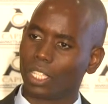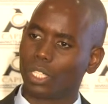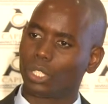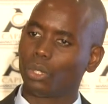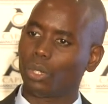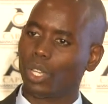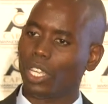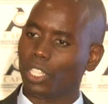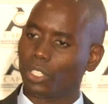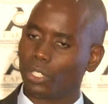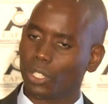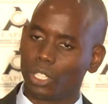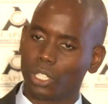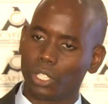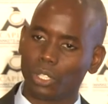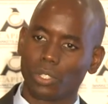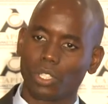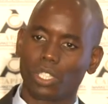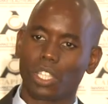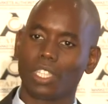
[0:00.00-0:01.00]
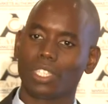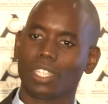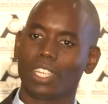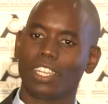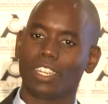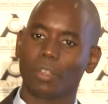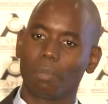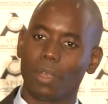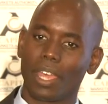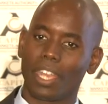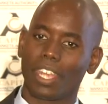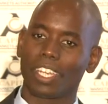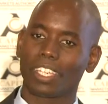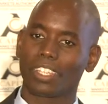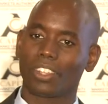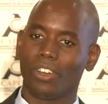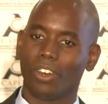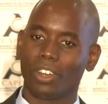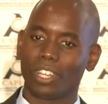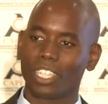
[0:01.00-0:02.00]
to introduce this
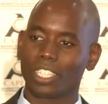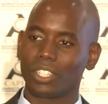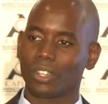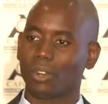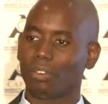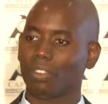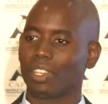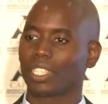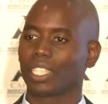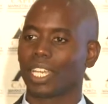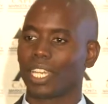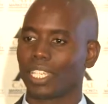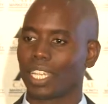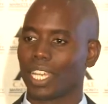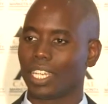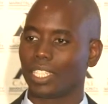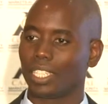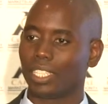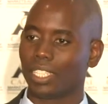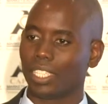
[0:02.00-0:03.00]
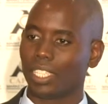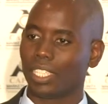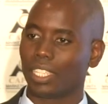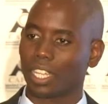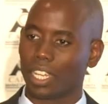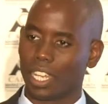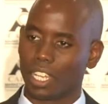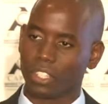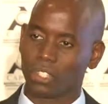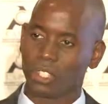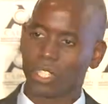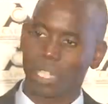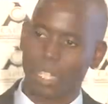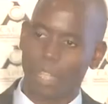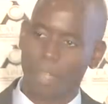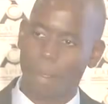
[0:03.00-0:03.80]
independent audit oversight entity in the country.